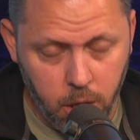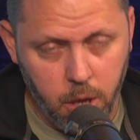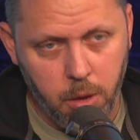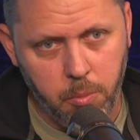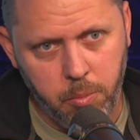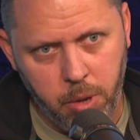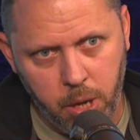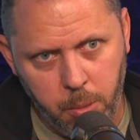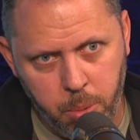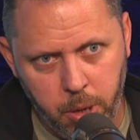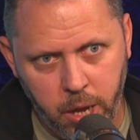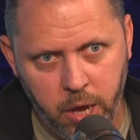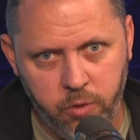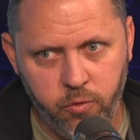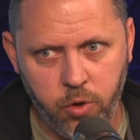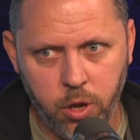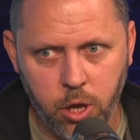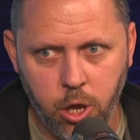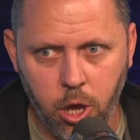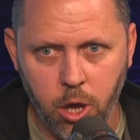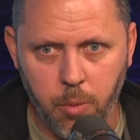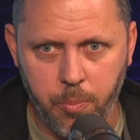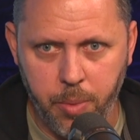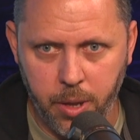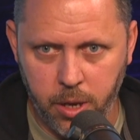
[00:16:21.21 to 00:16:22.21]
people are having a
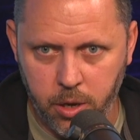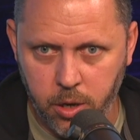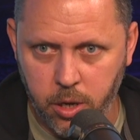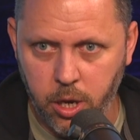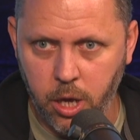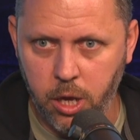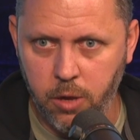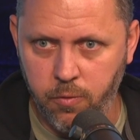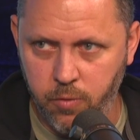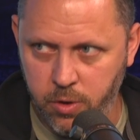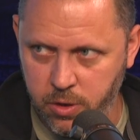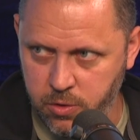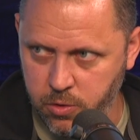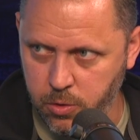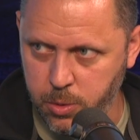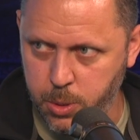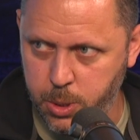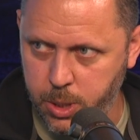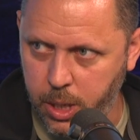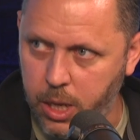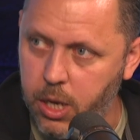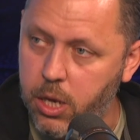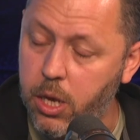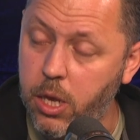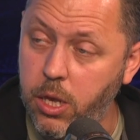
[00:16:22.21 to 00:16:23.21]
go at Ben Davies on
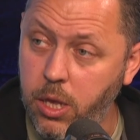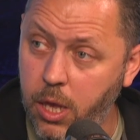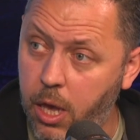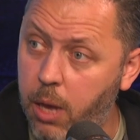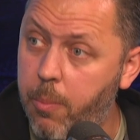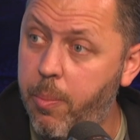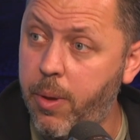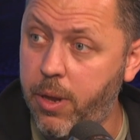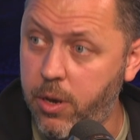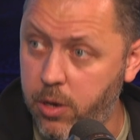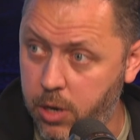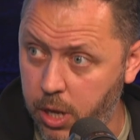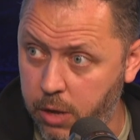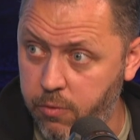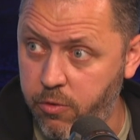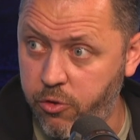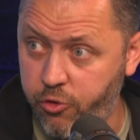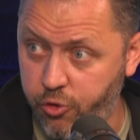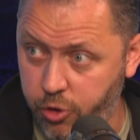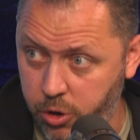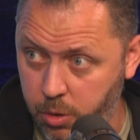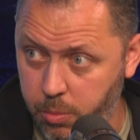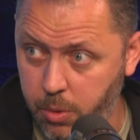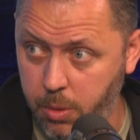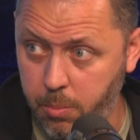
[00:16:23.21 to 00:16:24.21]
Saka. Yeah, Ben Davies
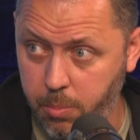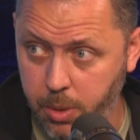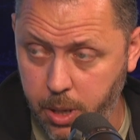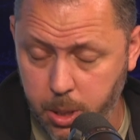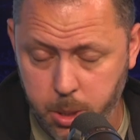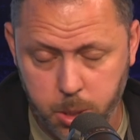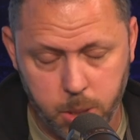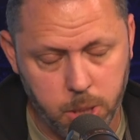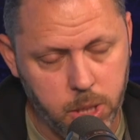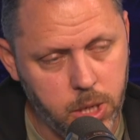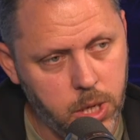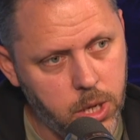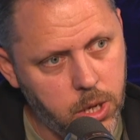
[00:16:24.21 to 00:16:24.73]
should have been better.